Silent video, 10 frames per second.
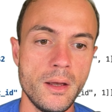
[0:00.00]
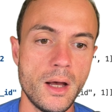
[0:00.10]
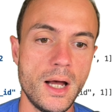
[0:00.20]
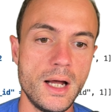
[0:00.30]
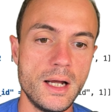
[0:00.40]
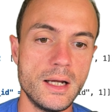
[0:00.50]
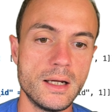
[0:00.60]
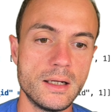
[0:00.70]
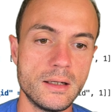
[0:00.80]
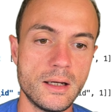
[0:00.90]

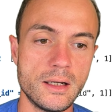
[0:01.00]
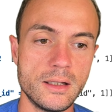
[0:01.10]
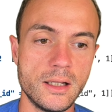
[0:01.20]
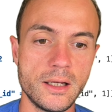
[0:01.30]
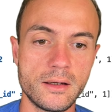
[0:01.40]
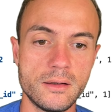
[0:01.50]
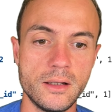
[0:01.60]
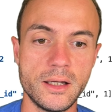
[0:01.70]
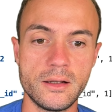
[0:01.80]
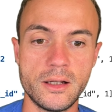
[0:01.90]
like
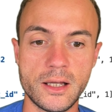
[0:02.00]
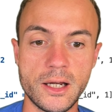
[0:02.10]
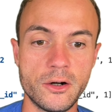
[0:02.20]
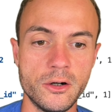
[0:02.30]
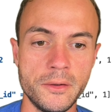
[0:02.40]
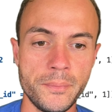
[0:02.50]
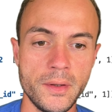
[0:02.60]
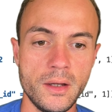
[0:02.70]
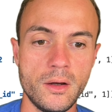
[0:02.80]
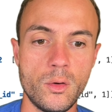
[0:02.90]
error,
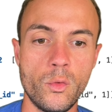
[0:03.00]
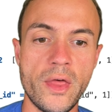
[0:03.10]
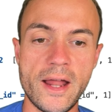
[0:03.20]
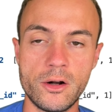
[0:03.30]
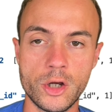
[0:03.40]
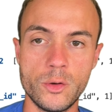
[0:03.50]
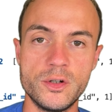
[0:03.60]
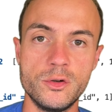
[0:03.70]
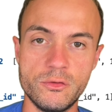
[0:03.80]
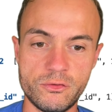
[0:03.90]
that'll go
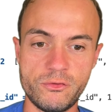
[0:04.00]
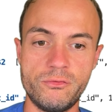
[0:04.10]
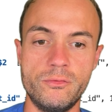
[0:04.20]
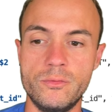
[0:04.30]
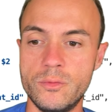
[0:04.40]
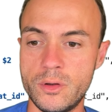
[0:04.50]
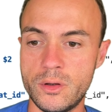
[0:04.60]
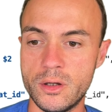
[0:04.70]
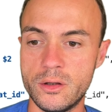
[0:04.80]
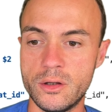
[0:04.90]
into
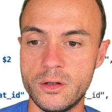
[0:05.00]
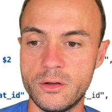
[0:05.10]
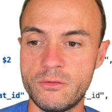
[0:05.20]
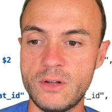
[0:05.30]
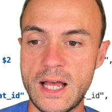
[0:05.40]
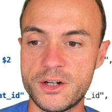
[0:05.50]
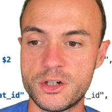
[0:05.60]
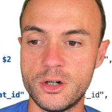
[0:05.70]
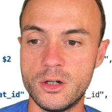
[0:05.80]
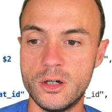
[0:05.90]
the Flash
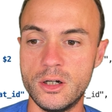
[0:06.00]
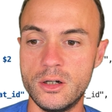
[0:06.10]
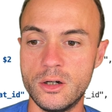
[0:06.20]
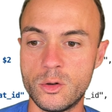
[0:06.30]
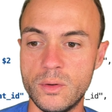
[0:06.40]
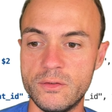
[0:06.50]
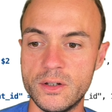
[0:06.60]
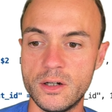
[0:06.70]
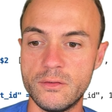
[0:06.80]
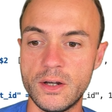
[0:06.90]
equivalent
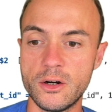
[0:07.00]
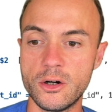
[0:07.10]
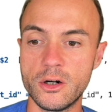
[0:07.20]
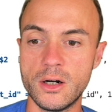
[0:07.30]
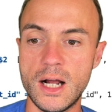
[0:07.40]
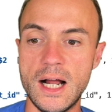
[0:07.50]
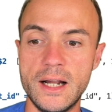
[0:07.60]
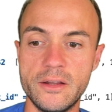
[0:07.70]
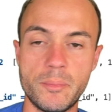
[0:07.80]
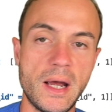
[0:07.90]
of error on
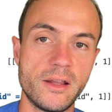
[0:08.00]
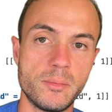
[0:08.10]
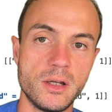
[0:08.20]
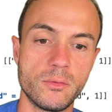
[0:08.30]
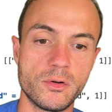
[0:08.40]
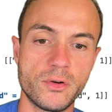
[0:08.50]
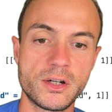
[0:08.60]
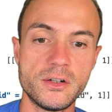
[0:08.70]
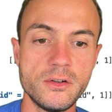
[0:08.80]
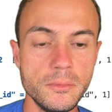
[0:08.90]
the path being
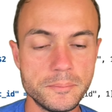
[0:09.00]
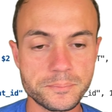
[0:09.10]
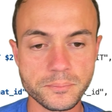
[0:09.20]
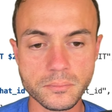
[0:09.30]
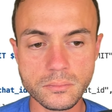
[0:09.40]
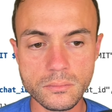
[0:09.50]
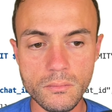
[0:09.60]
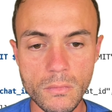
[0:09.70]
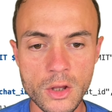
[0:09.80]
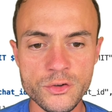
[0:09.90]
redirected to.
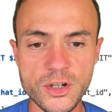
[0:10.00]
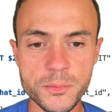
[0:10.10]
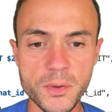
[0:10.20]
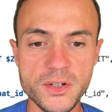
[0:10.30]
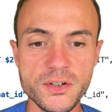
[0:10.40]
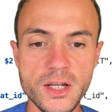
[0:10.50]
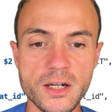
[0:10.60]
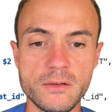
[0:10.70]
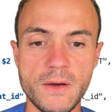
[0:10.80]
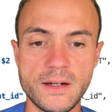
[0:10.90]
So that's pretty slick. In
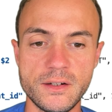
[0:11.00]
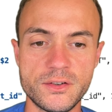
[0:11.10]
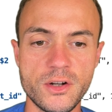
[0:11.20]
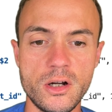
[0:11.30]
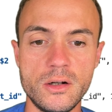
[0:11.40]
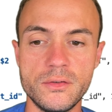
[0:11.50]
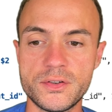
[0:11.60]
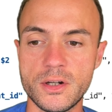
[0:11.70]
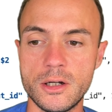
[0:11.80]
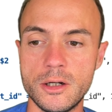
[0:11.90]
fact, it solves
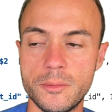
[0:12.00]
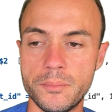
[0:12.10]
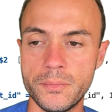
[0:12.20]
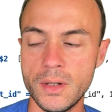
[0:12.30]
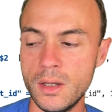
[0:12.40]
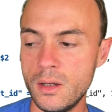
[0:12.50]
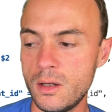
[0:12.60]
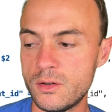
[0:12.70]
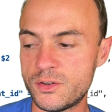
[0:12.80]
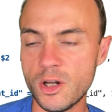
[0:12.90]

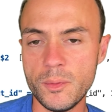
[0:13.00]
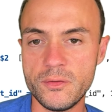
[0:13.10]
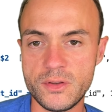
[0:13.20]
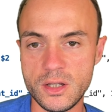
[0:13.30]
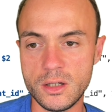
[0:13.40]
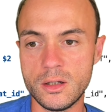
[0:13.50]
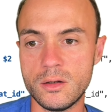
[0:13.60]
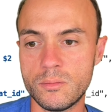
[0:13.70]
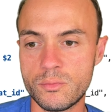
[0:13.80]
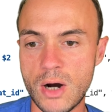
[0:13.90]
some of the
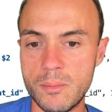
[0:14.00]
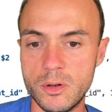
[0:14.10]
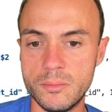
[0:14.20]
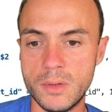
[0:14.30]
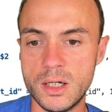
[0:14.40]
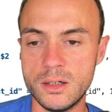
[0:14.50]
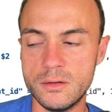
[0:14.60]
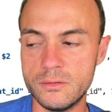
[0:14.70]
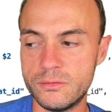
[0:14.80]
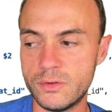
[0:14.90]
problem
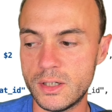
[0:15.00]
of